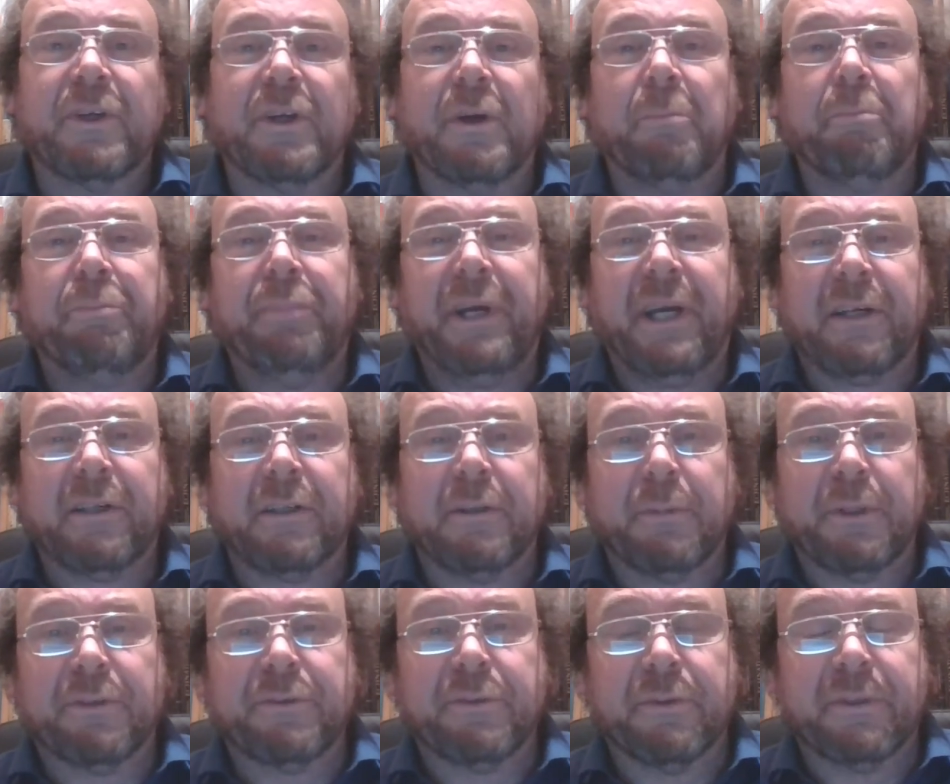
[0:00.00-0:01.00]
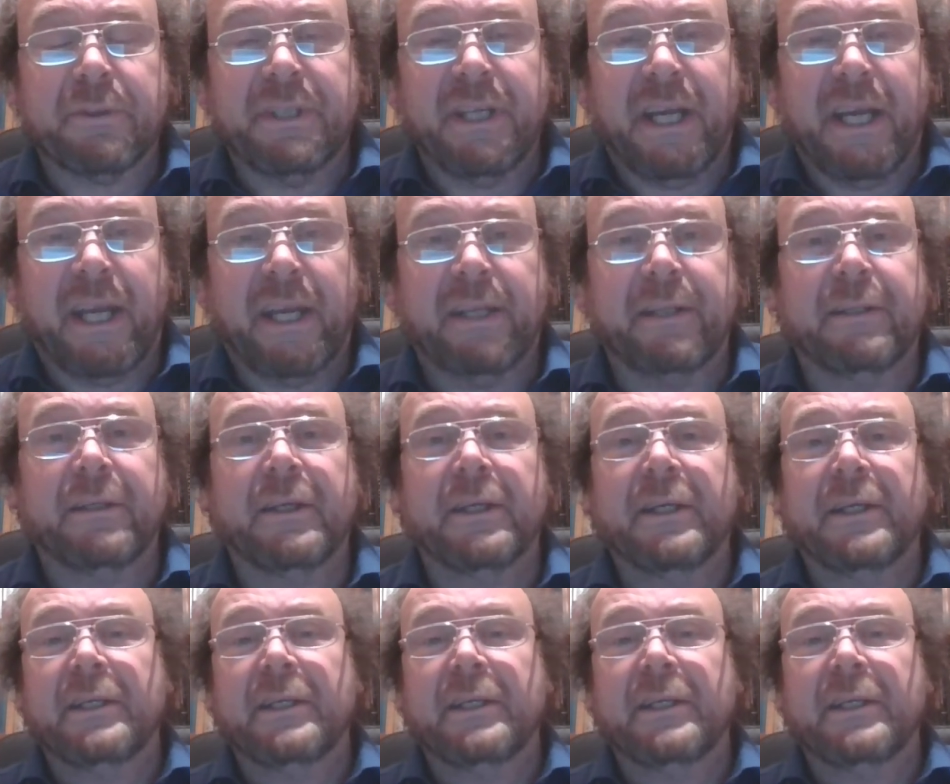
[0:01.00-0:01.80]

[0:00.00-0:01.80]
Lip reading: comparable to gain.